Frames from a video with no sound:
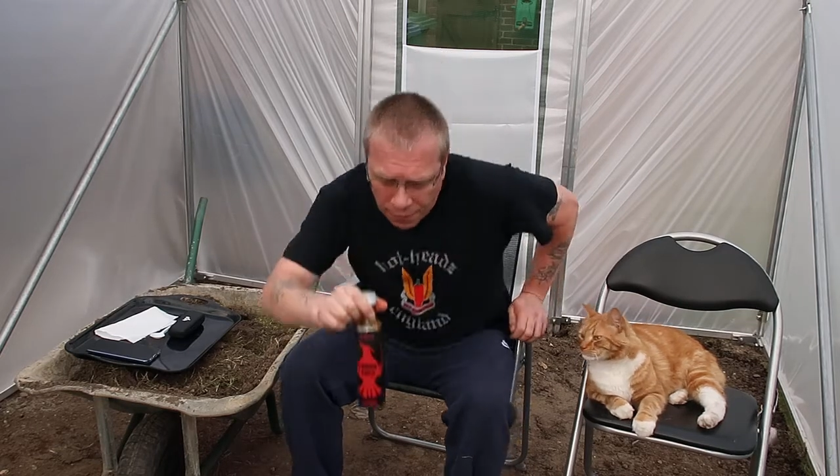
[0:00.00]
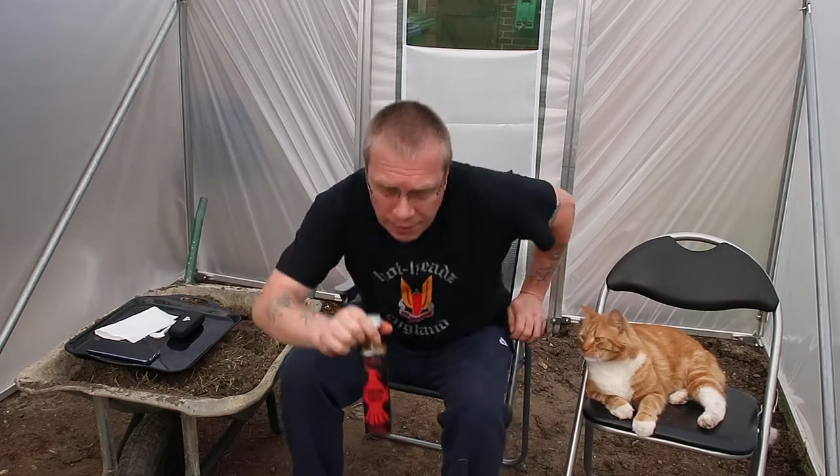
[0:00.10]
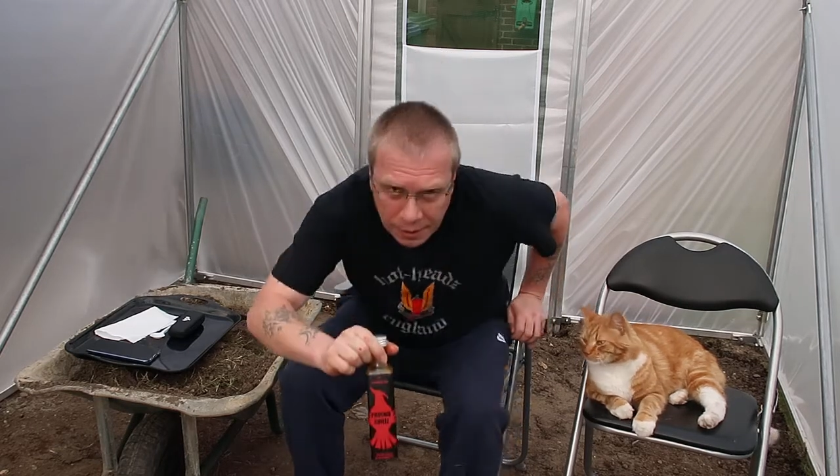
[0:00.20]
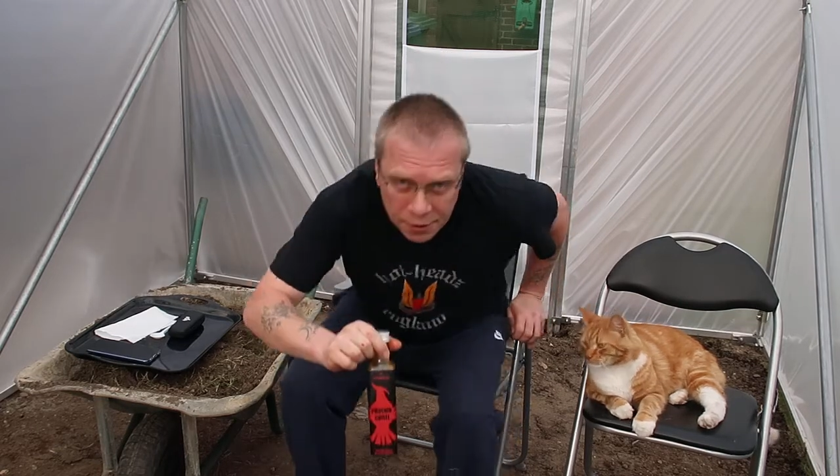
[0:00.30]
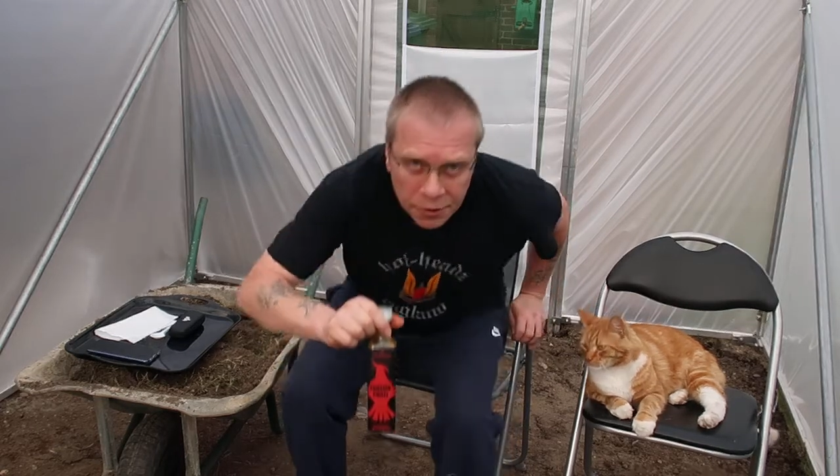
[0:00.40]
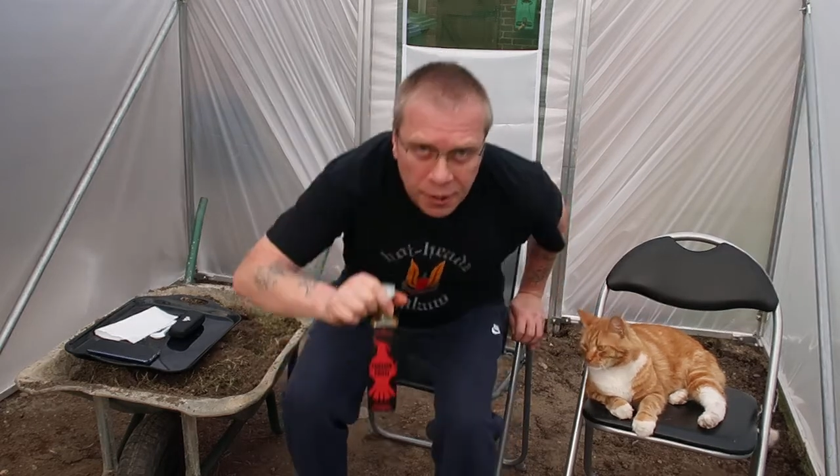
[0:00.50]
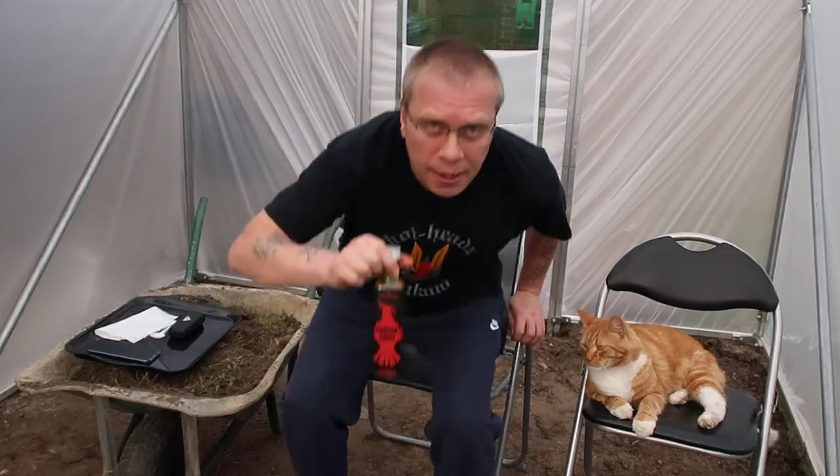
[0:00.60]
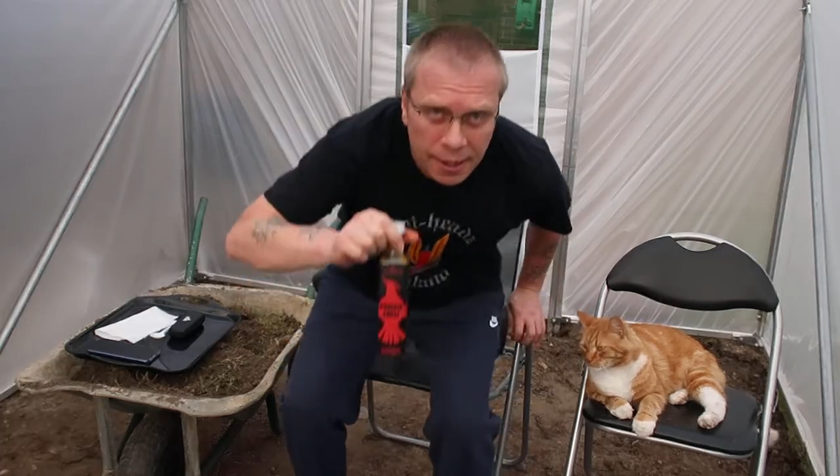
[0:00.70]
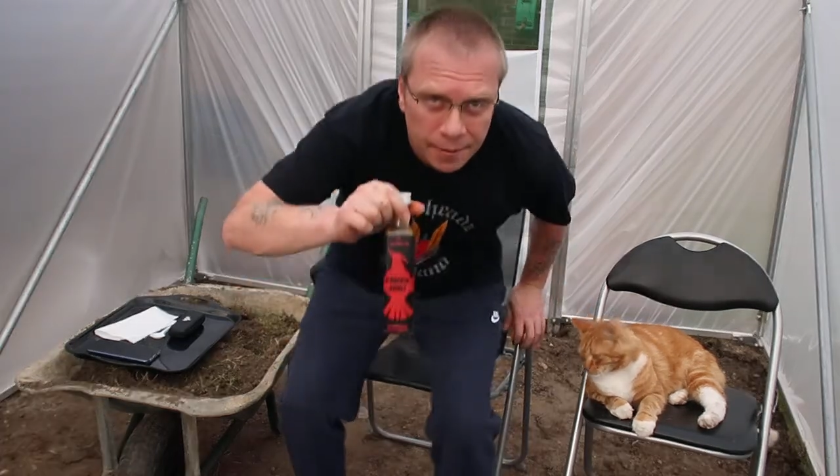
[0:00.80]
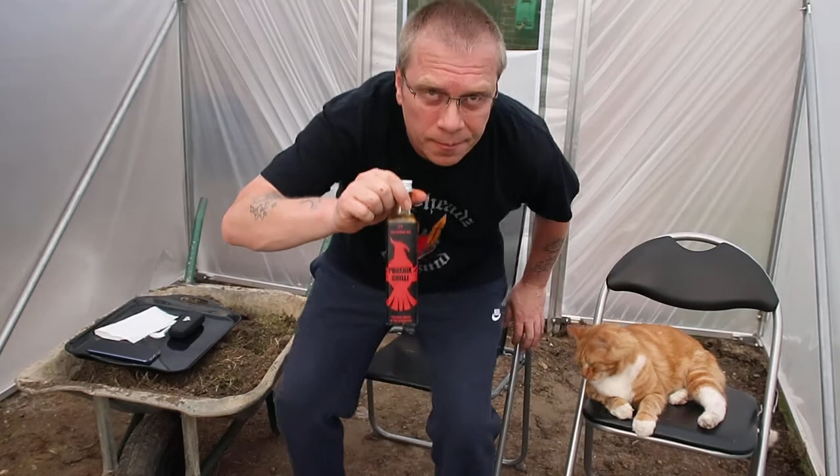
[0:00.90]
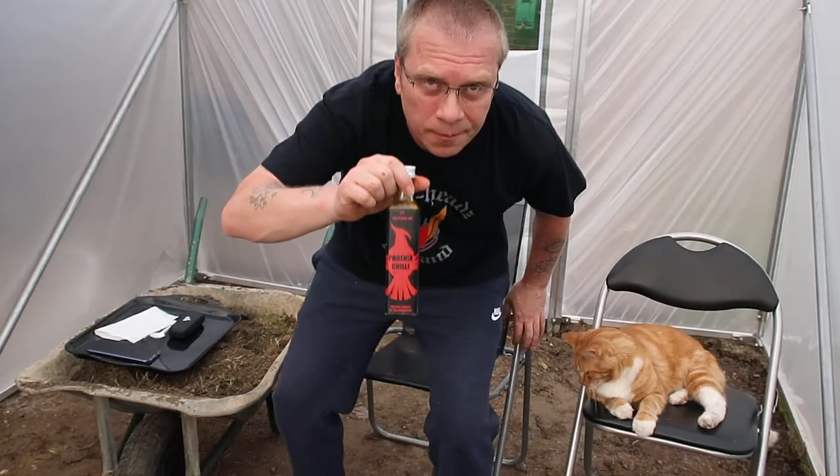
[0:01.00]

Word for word: Phoenix Chili.